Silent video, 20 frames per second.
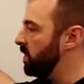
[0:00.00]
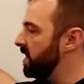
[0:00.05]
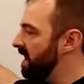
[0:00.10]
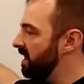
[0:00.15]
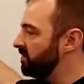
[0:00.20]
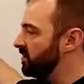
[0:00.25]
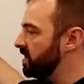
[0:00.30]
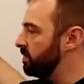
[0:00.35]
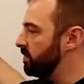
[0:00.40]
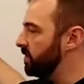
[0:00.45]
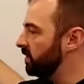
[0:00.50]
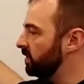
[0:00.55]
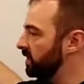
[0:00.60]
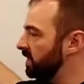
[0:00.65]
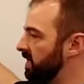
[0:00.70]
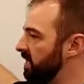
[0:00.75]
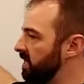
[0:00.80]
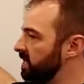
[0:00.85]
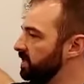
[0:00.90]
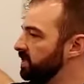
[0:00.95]
we have the
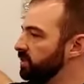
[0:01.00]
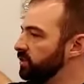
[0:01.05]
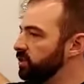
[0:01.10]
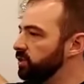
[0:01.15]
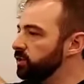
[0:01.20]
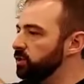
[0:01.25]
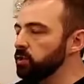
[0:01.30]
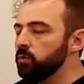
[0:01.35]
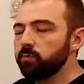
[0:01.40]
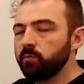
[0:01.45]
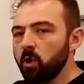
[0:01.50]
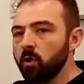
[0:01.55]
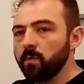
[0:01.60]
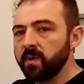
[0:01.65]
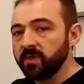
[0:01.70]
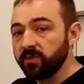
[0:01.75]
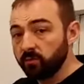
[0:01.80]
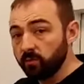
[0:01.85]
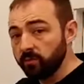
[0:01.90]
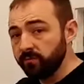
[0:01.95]
ability to do
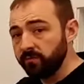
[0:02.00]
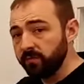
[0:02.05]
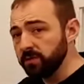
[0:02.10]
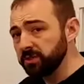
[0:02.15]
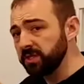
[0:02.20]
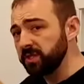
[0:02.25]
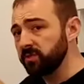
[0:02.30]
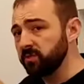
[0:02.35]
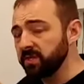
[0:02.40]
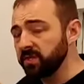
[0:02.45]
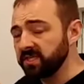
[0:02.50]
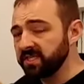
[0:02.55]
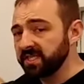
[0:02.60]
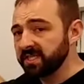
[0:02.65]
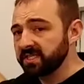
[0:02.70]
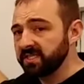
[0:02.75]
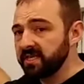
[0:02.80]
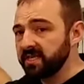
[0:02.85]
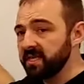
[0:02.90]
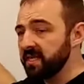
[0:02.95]
probing through Fusion
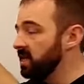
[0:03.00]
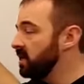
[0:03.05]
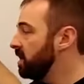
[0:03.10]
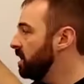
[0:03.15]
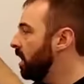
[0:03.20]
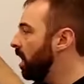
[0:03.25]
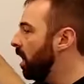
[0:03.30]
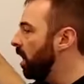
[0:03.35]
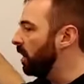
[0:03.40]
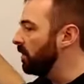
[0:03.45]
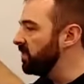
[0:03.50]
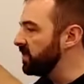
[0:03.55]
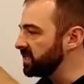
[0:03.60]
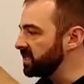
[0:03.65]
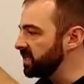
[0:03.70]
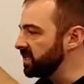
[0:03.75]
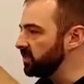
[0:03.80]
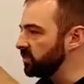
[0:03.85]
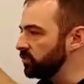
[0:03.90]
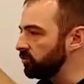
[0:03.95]
360 on
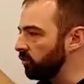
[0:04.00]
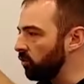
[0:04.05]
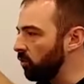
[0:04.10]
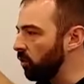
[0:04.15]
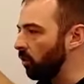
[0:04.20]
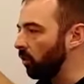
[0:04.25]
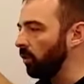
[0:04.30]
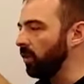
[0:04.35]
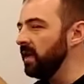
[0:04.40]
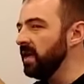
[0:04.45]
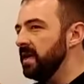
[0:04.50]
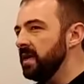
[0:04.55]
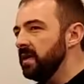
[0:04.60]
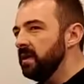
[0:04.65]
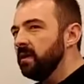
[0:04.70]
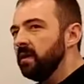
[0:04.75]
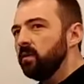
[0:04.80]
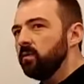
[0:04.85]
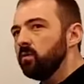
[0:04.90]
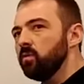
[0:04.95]
this control.
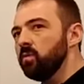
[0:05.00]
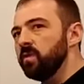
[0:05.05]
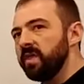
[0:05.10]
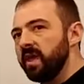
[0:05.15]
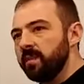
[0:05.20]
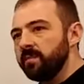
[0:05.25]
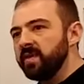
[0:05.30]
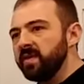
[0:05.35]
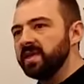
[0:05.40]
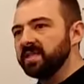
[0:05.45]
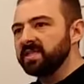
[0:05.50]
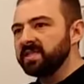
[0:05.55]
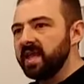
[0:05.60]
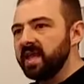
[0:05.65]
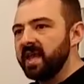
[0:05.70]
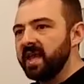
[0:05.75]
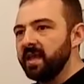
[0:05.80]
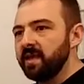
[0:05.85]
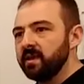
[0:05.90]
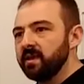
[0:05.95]
With that being
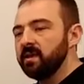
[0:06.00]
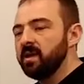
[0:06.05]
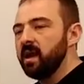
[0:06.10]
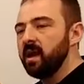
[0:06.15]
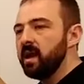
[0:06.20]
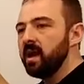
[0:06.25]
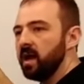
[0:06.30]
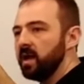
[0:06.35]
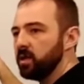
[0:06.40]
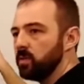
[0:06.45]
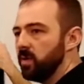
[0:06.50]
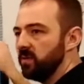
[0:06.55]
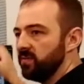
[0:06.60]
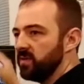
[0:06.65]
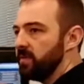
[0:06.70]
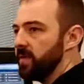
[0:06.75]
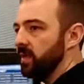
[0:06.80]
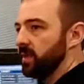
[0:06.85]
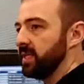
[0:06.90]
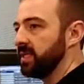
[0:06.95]
said, you have
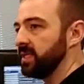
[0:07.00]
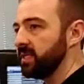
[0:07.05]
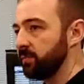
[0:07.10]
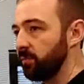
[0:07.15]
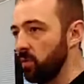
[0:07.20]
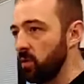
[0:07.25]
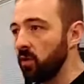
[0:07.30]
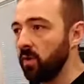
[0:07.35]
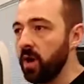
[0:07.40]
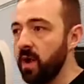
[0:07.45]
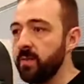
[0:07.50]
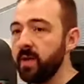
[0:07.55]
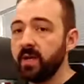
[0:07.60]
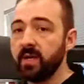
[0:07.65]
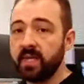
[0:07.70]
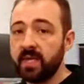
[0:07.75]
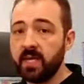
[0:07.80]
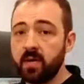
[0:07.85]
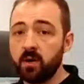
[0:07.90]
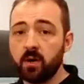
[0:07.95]
the ability to program
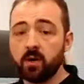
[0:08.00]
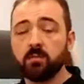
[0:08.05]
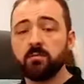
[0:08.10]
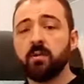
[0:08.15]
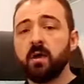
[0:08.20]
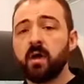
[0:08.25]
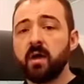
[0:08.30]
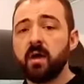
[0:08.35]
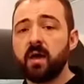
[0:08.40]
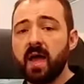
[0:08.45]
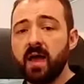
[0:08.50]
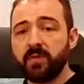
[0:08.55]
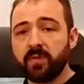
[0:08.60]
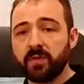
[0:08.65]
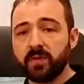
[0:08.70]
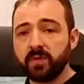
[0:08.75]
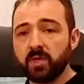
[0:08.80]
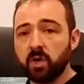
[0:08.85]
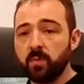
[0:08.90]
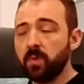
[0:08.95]
it here
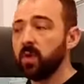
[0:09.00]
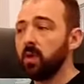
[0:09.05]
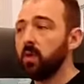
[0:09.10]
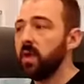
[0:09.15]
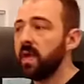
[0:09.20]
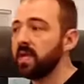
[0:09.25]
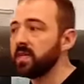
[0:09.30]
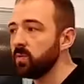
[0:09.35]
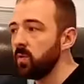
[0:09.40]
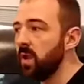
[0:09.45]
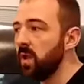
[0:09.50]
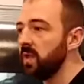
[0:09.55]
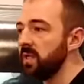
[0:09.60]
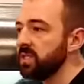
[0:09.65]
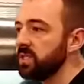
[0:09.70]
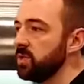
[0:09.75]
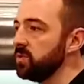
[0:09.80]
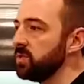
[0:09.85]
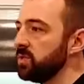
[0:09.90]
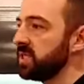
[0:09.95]
at the terminal, as well
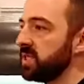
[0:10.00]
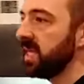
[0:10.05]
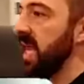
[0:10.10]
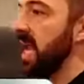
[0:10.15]
as use the